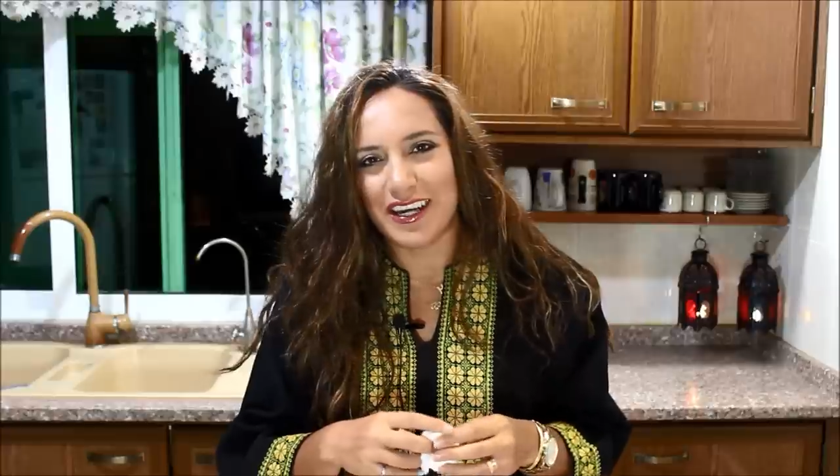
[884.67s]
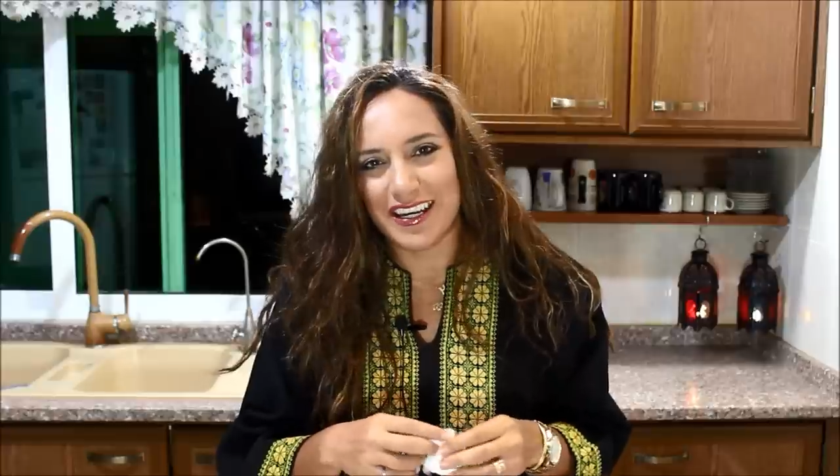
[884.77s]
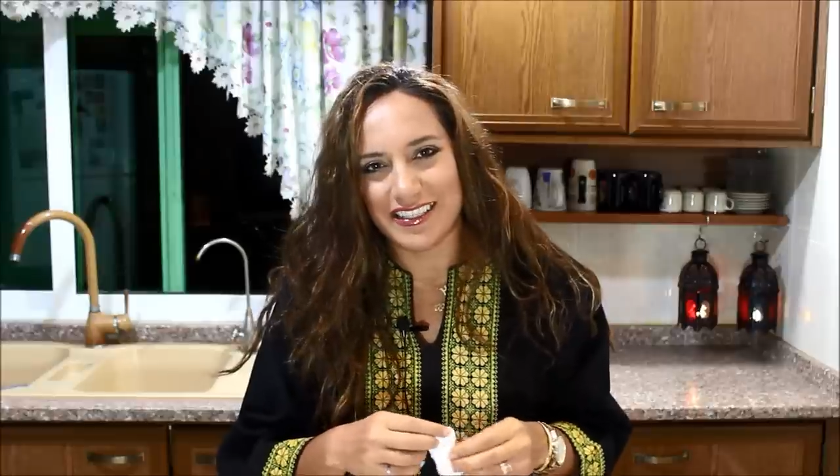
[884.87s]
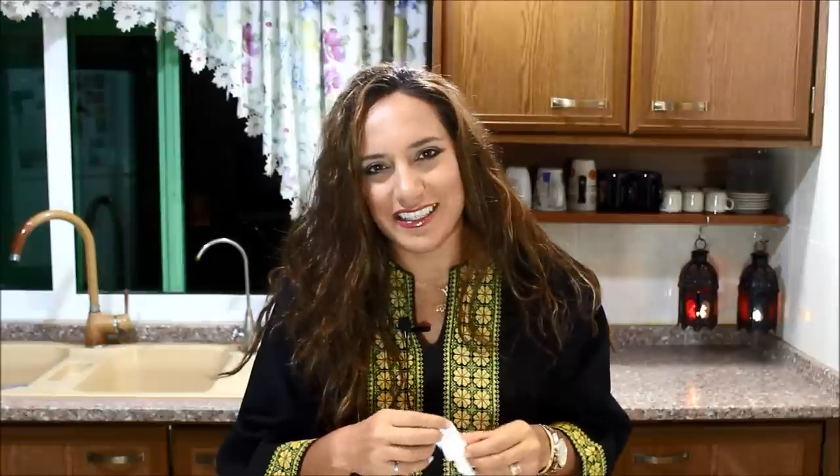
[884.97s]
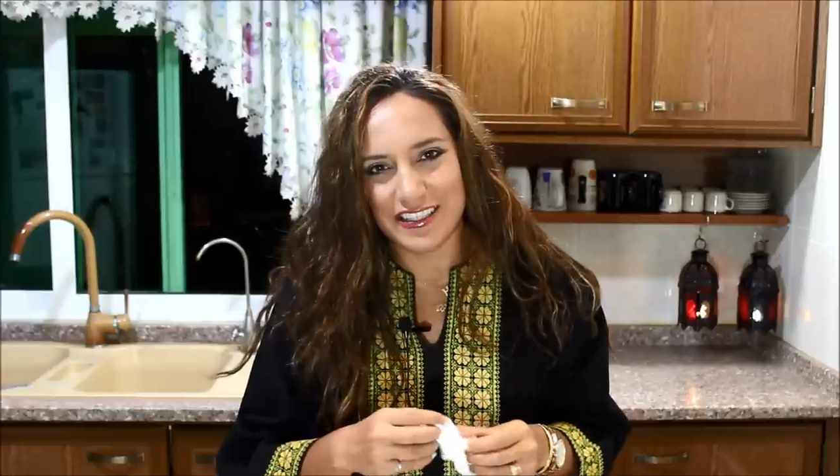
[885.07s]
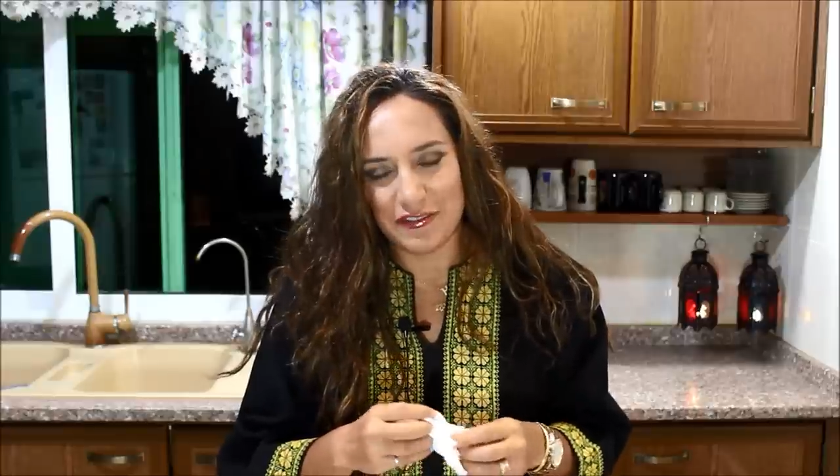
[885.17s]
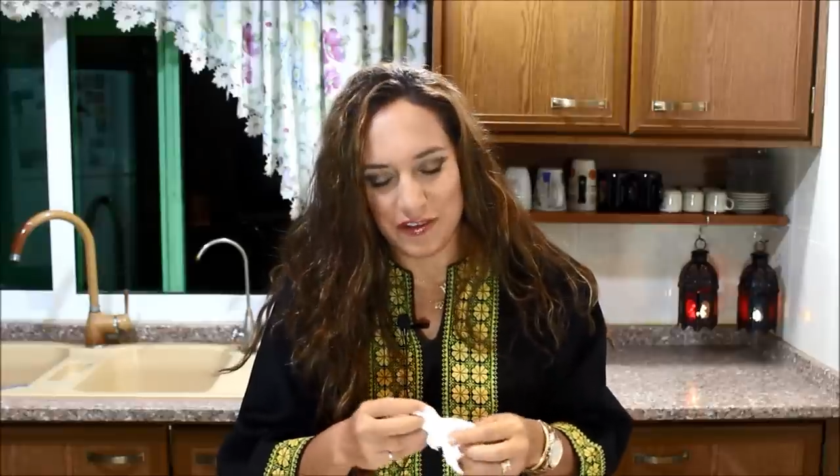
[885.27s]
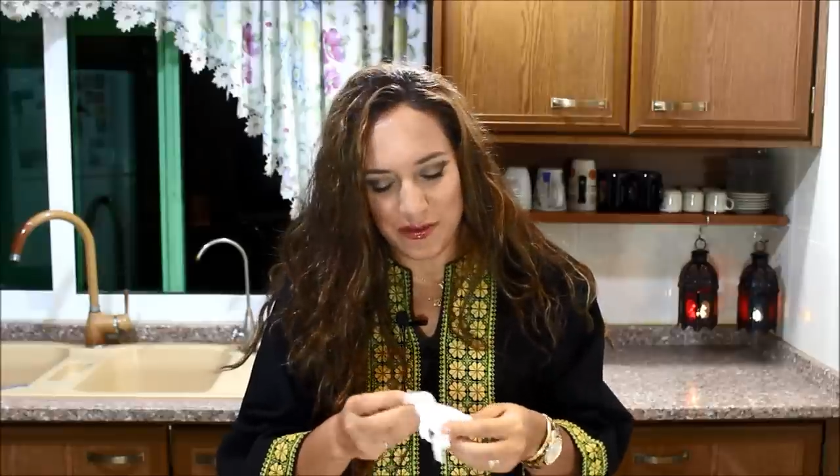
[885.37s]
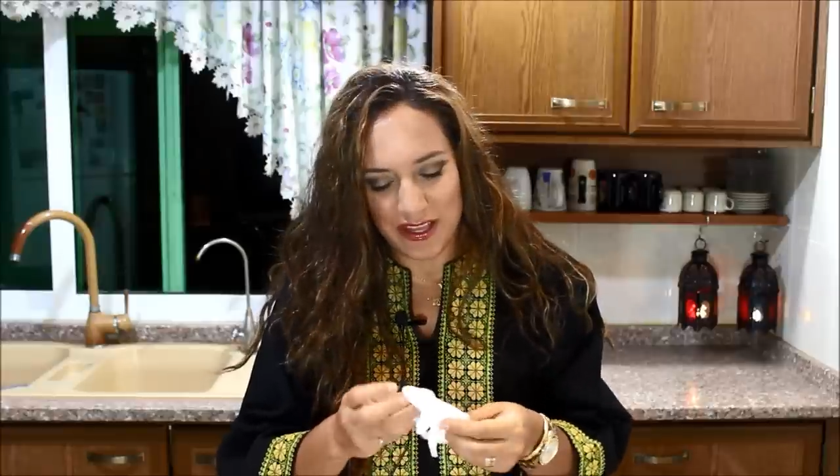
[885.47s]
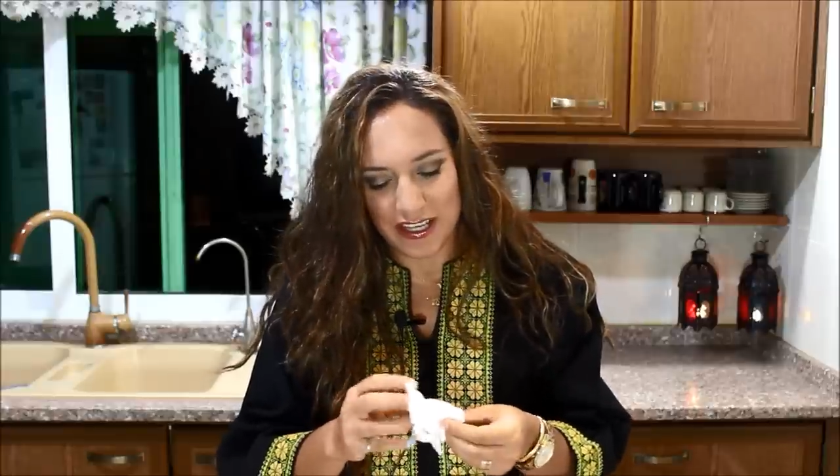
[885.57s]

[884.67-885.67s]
guys, that's it for me.